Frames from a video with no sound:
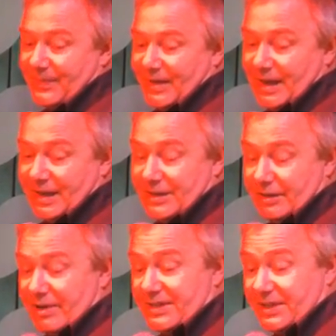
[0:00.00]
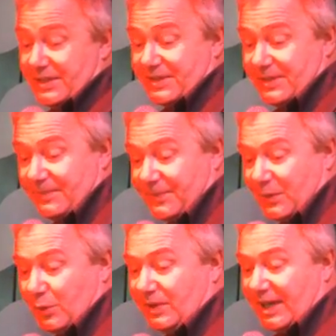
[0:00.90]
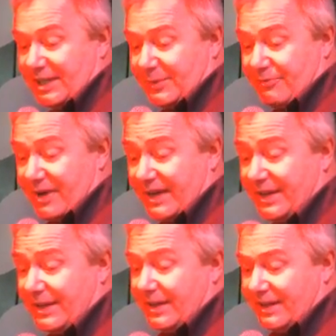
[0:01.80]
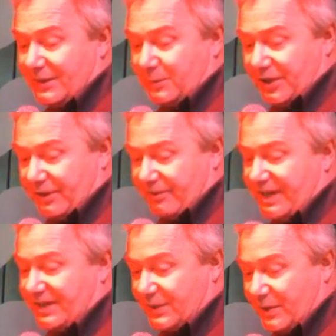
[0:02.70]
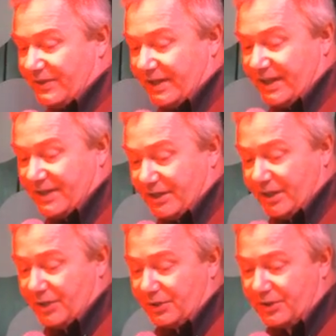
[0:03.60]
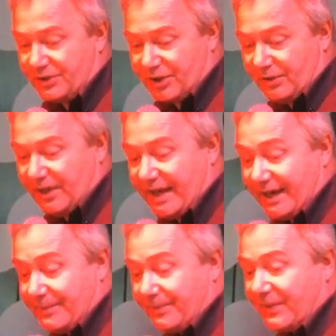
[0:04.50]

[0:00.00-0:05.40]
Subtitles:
And the resonance will light up in red. And that's one of the reasons we've done this unusual control layout.